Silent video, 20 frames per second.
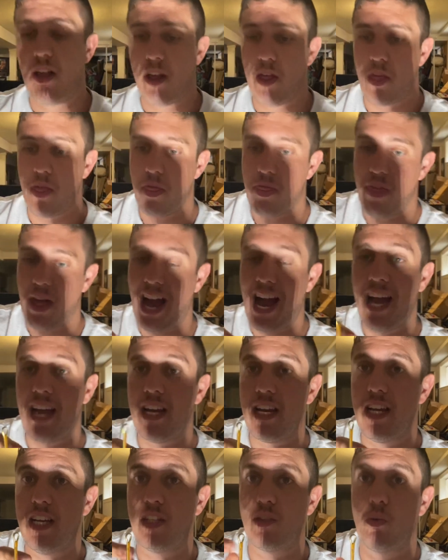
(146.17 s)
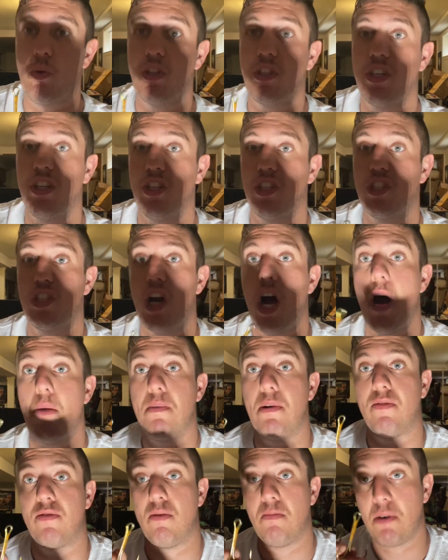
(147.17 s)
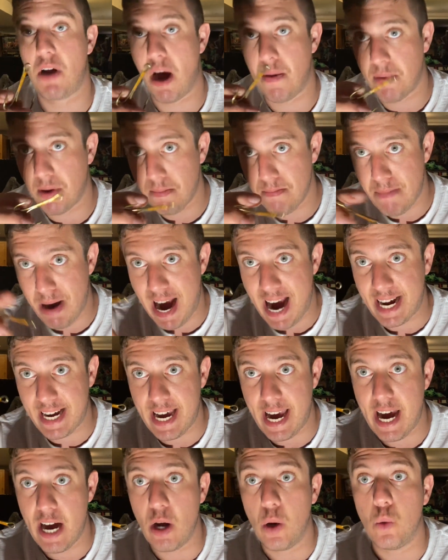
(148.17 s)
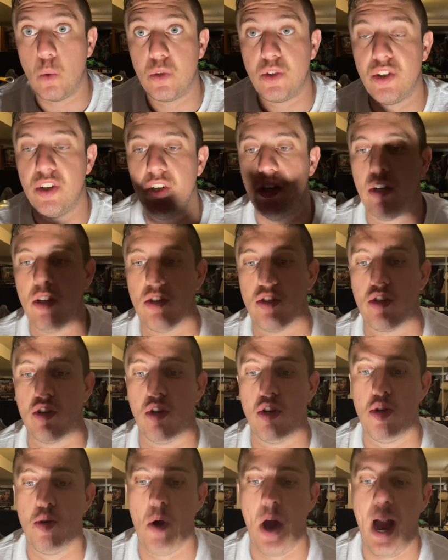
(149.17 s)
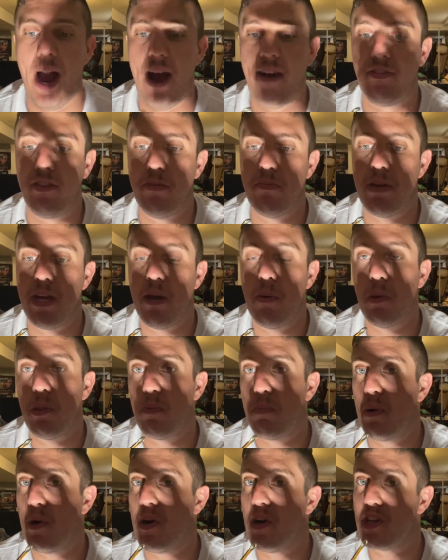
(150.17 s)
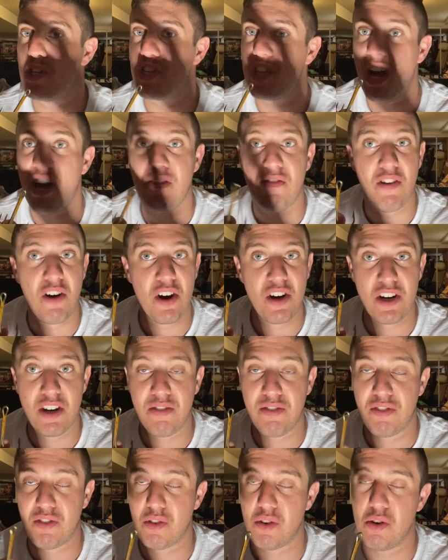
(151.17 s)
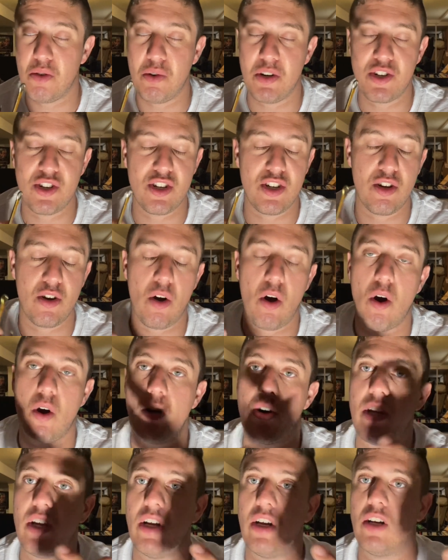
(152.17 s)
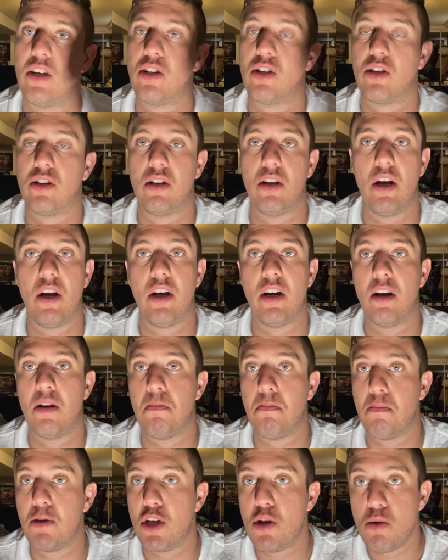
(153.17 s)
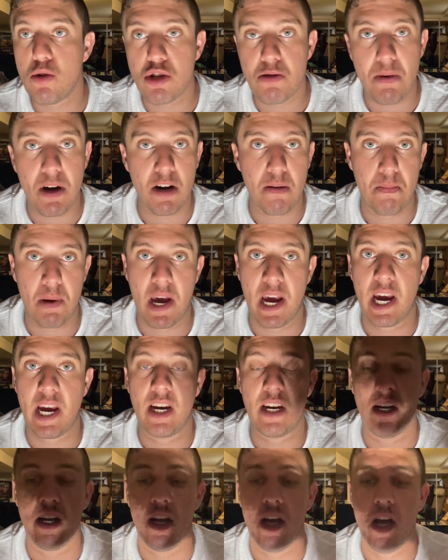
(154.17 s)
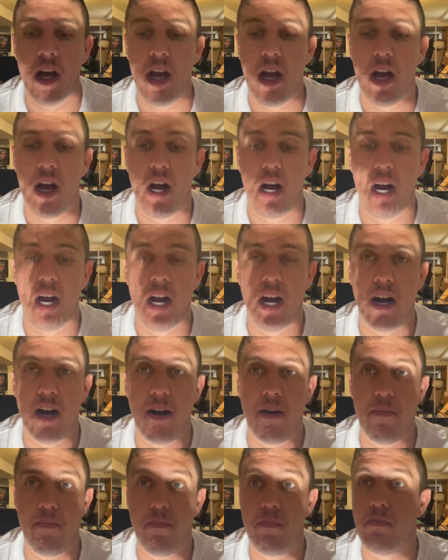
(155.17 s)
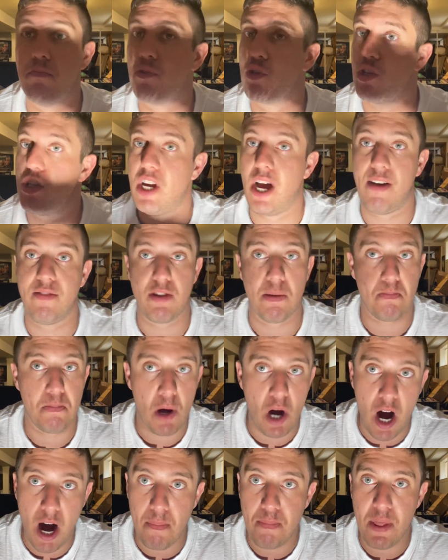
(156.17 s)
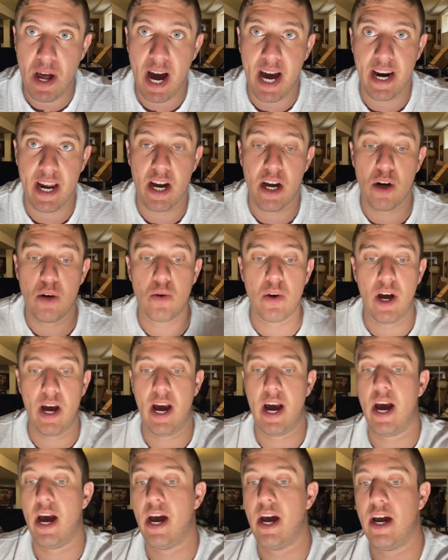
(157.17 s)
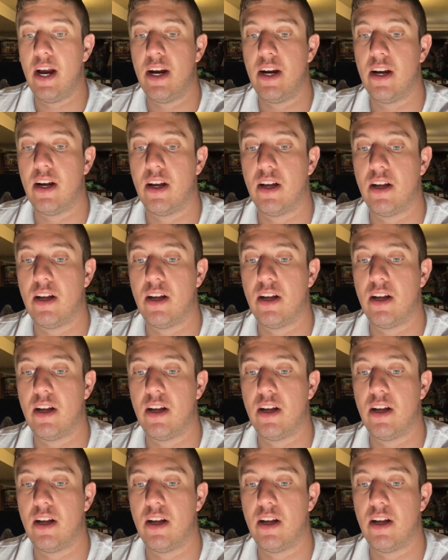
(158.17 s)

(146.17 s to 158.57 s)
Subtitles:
that is what's going to stop it from coming back out. So you have to be able to push that far enough through, which you're already in a huge amount of pain. So you'd have to pop that out and